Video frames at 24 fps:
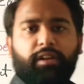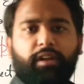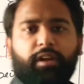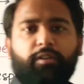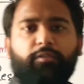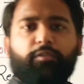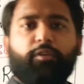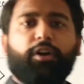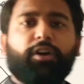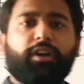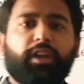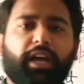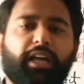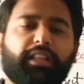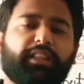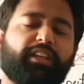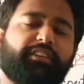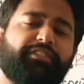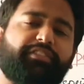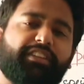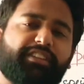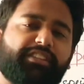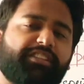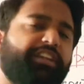What other
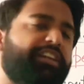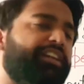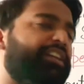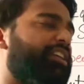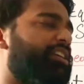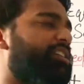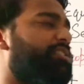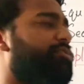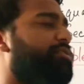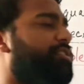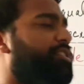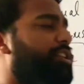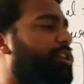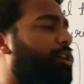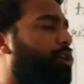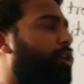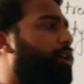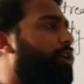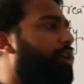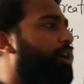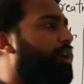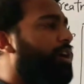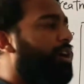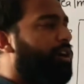facilities will
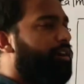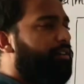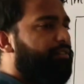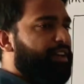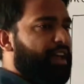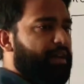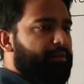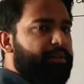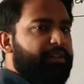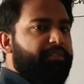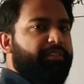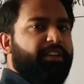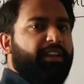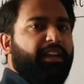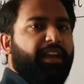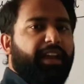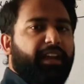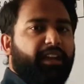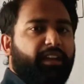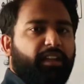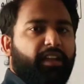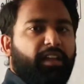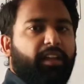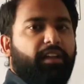your family will
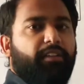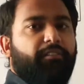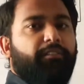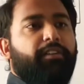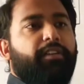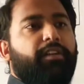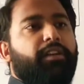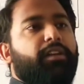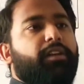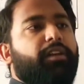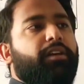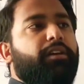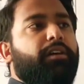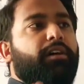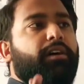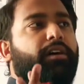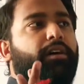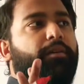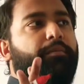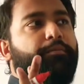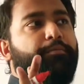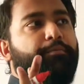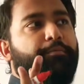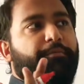get?
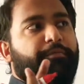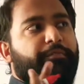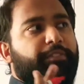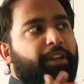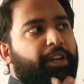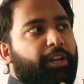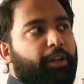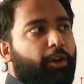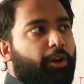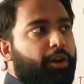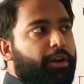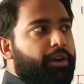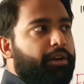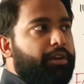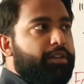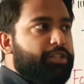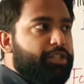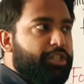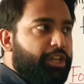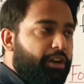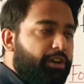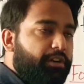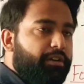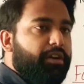Will your
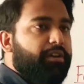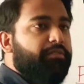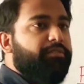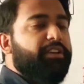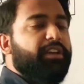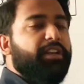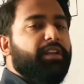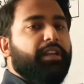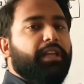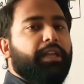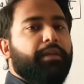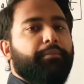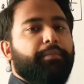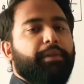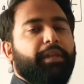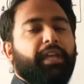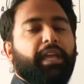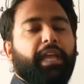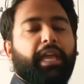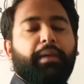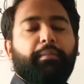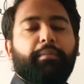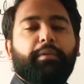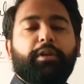children will
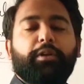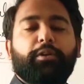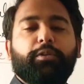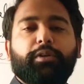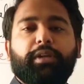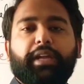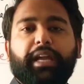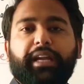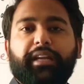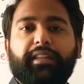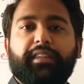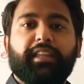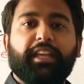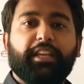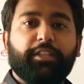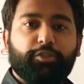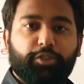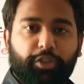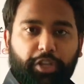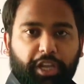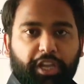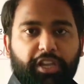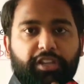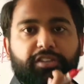be able to get the
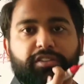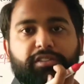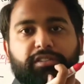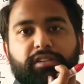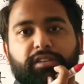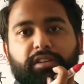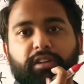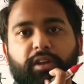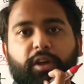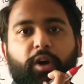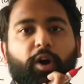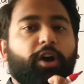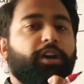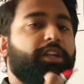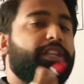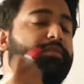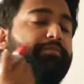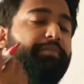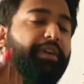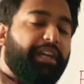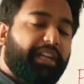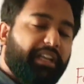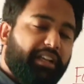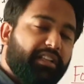education or the
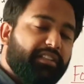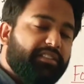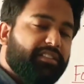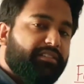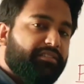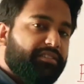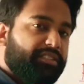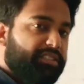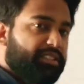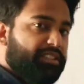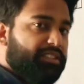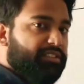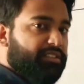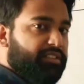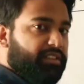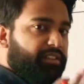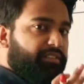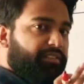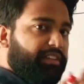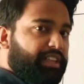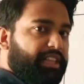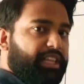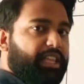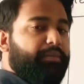medical services?
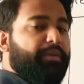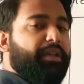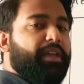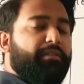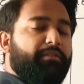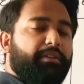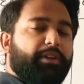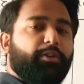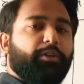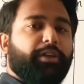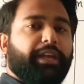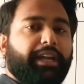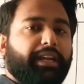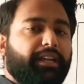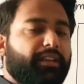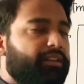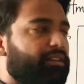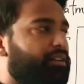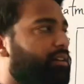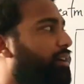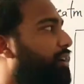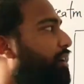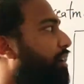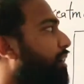Will they be able to get?